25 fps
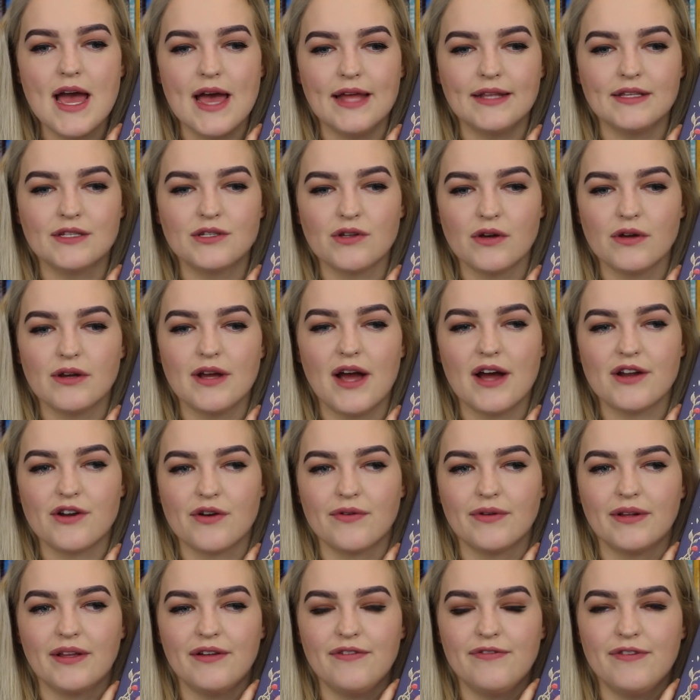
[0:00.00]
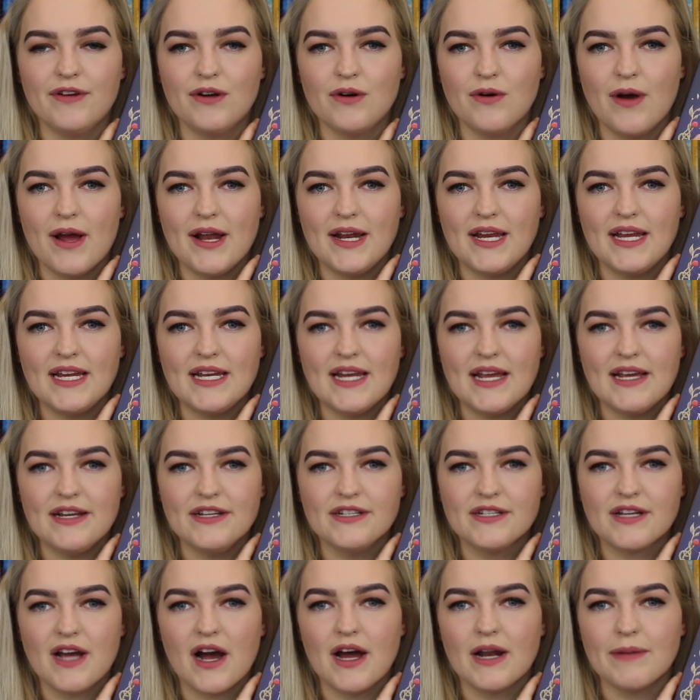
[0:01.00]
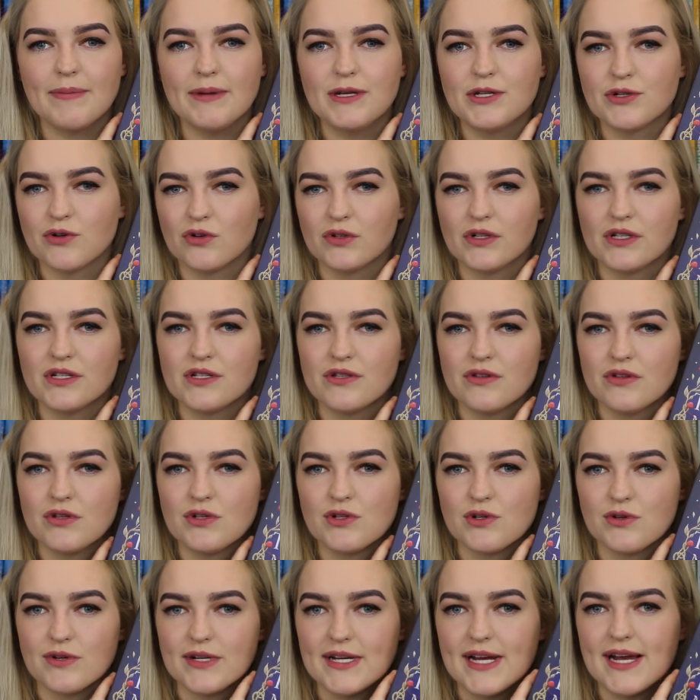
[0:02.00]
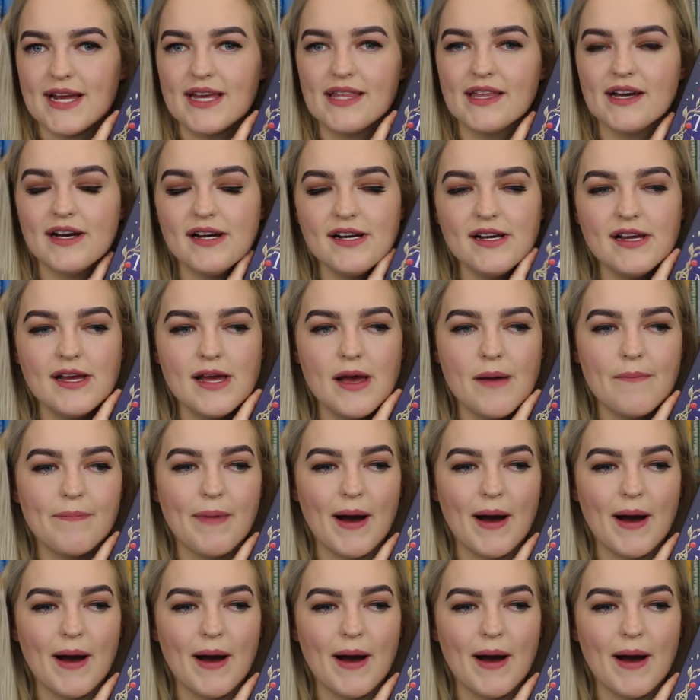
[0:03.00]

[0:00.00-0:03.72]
and so I don't really feel any need to kind of be drawn into the story either.